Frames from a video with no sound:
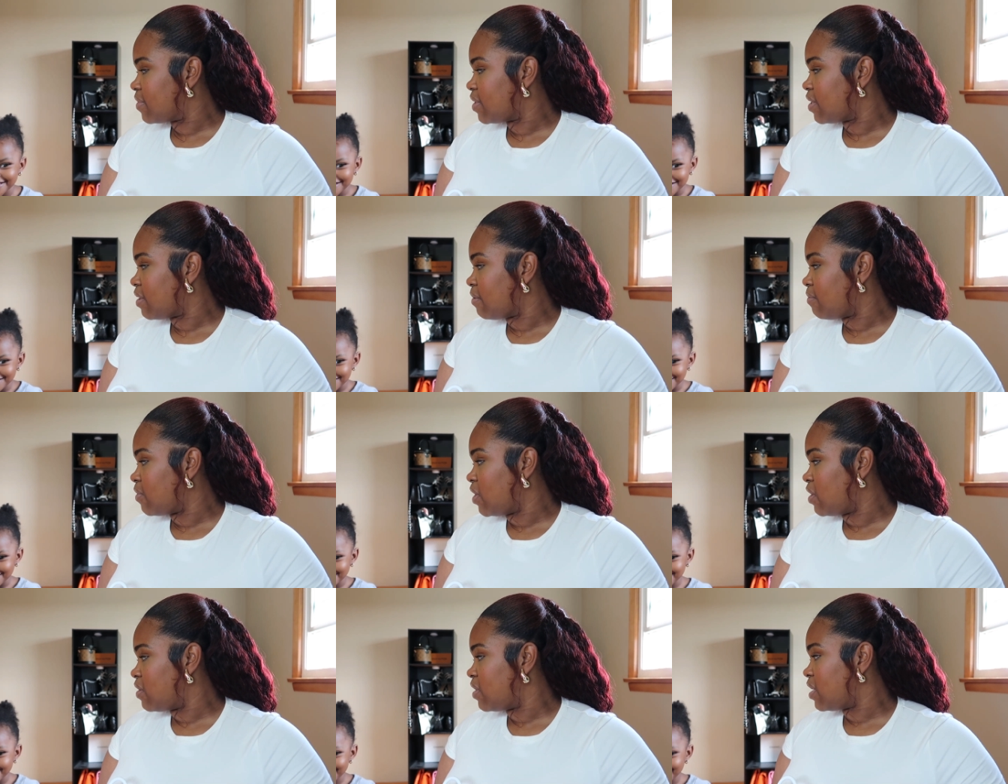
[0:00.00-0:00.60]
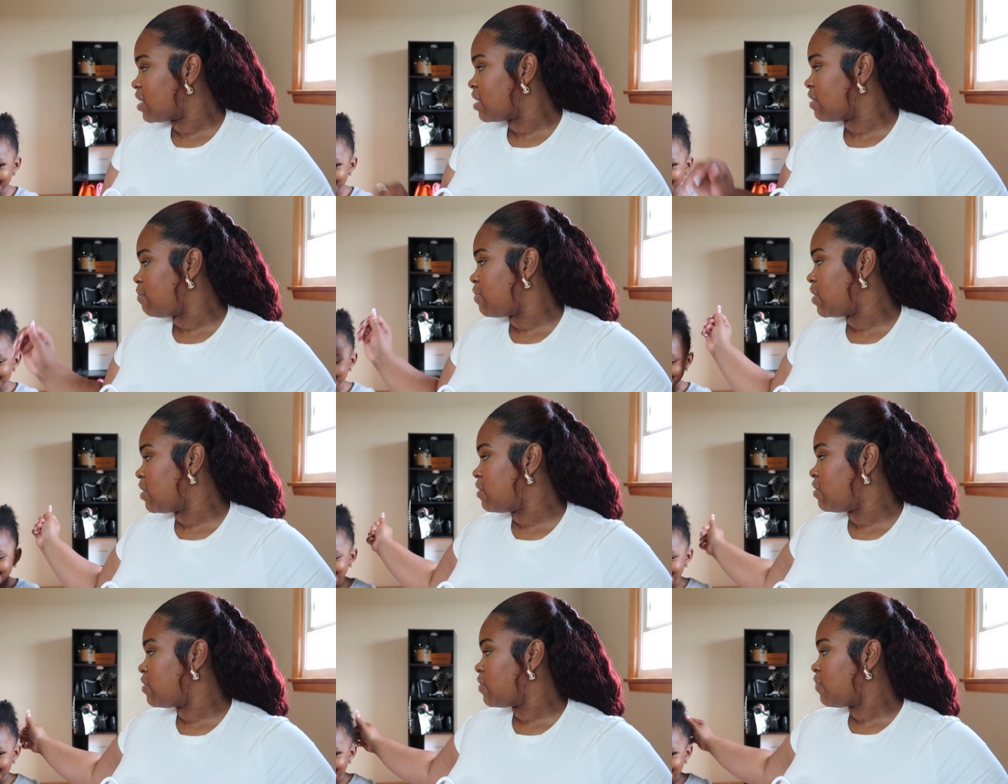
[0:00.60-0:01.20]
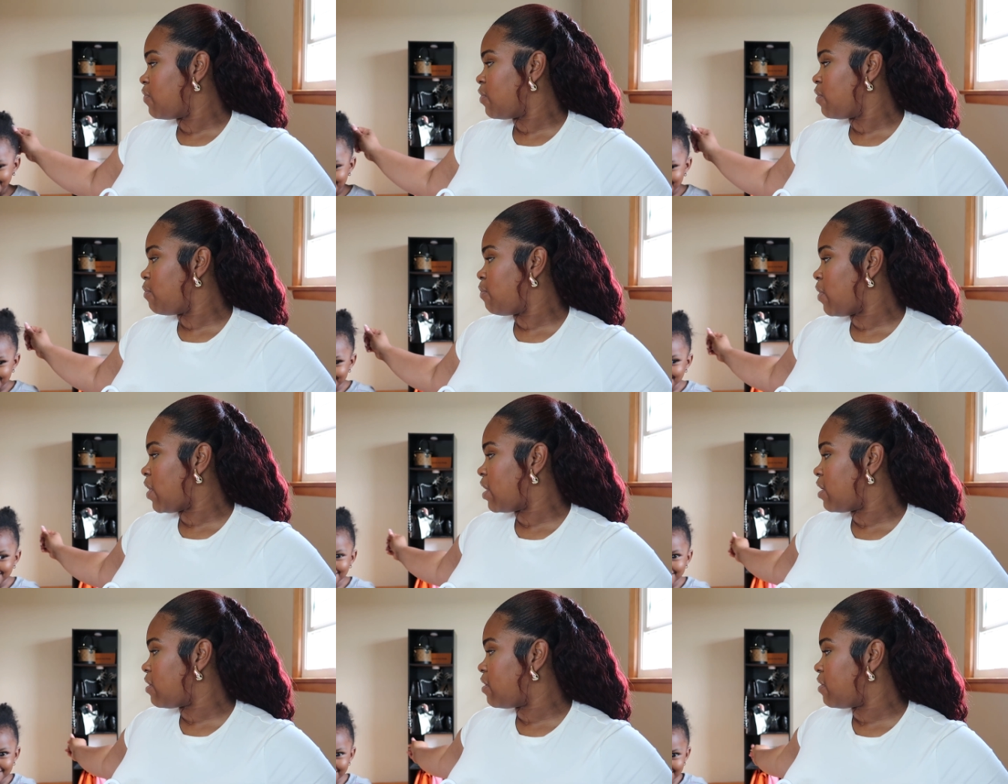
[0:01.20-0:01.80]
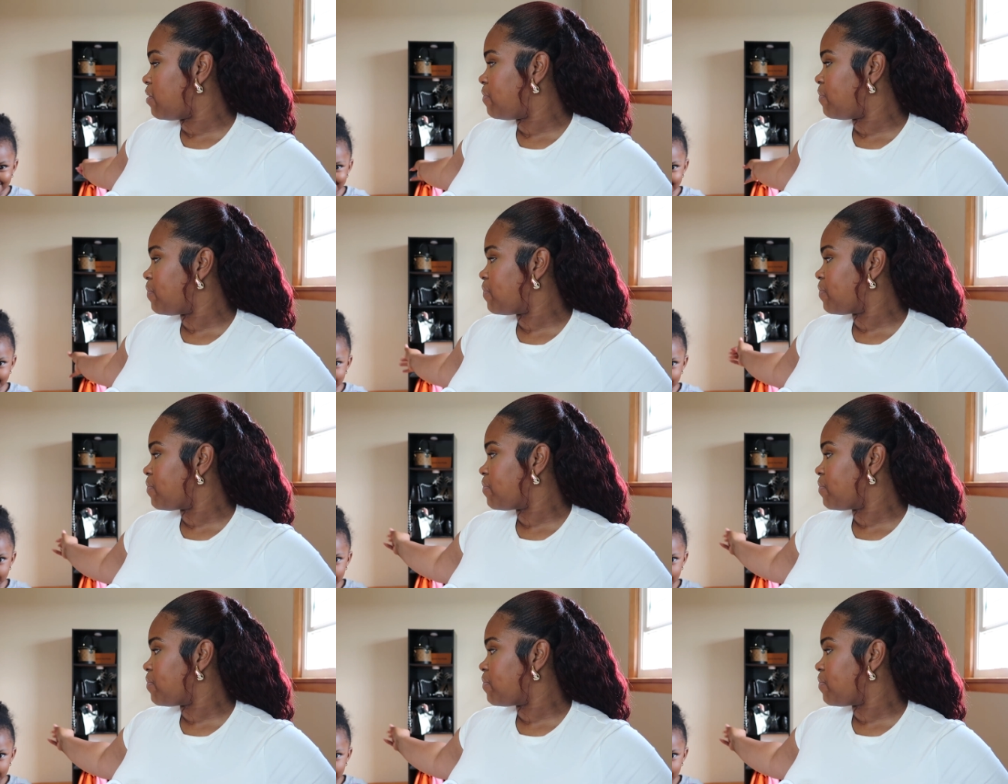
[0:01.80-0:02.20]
Some donuts and balloons for your brother.